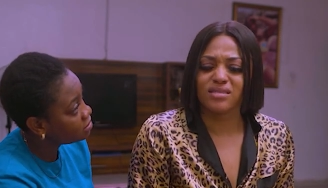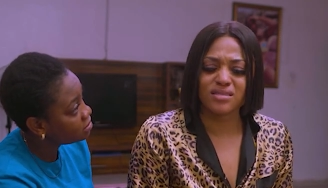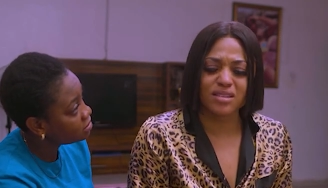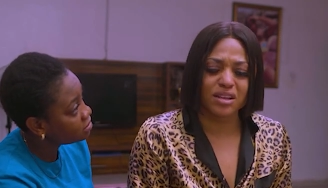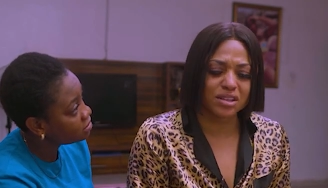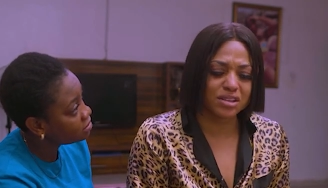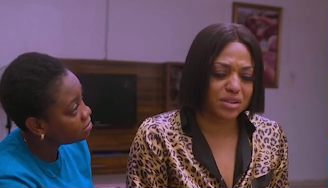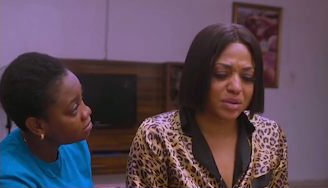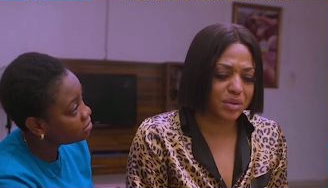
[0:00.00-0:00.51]

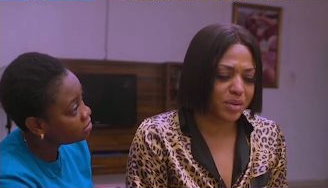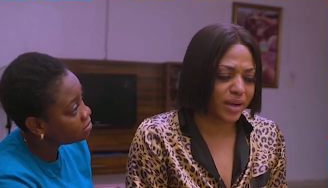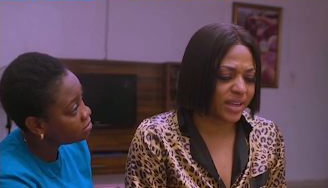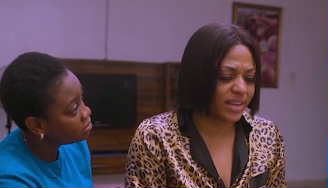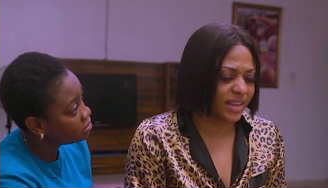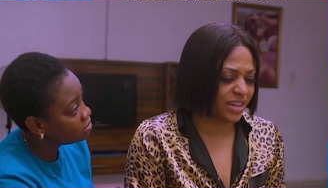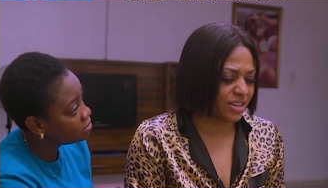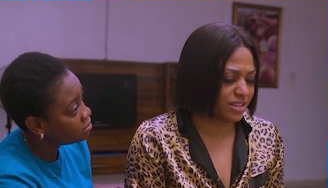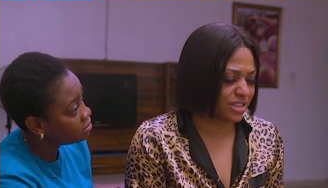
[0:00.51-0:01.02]
Speaker 1: Not the
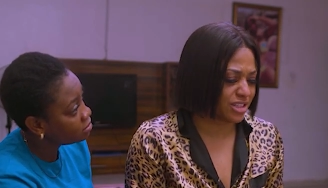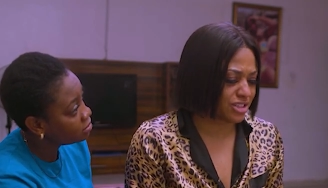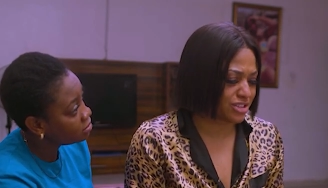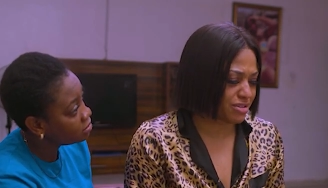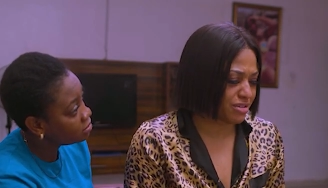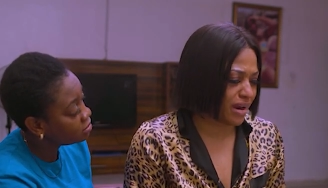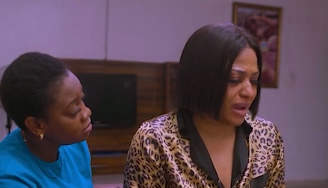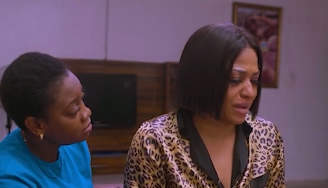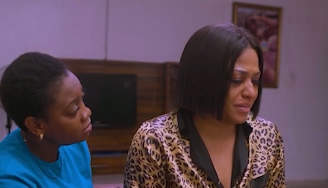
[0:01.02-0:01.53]
way that you
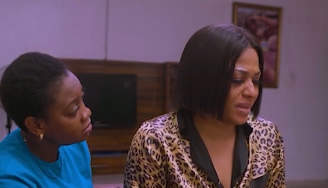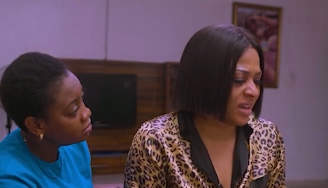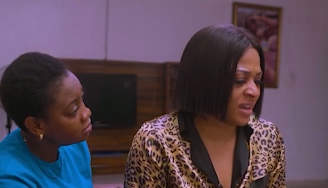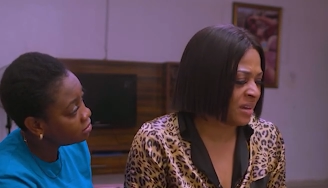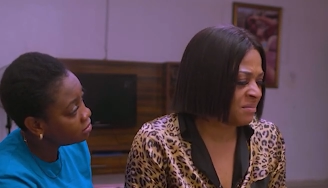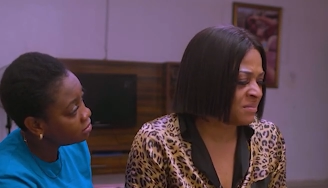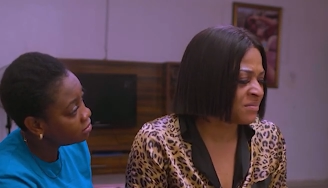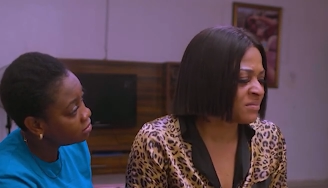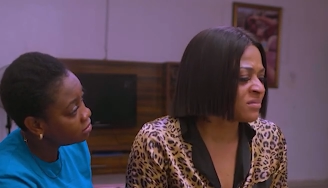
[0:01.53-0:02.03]
described
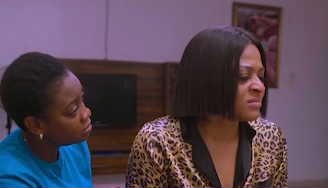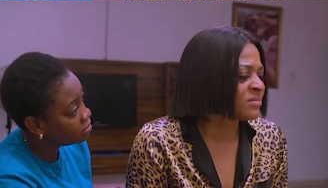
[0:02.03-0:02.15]
him.